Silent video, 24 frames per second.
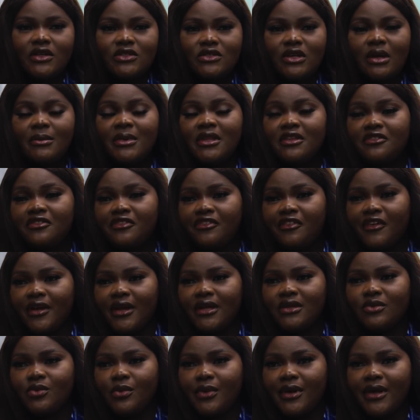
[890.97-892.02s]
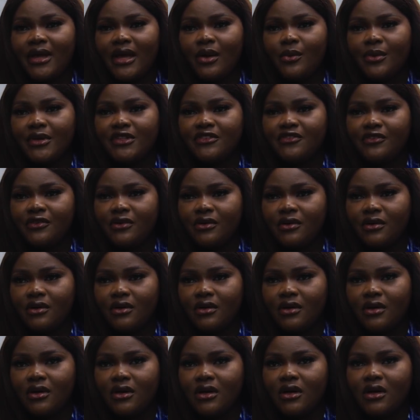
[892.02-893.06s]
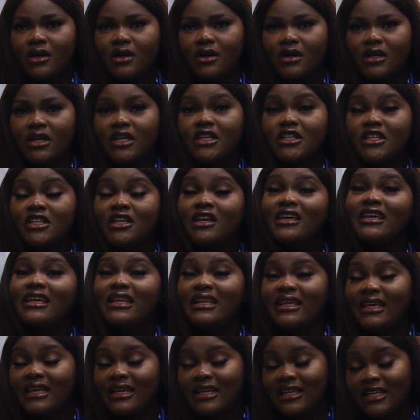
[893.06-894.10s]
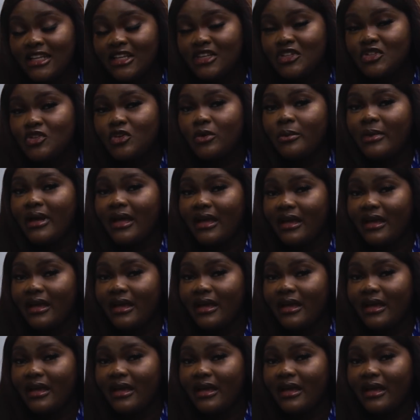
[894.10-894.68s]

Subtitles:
So I made a friend where I went for a cleaning job.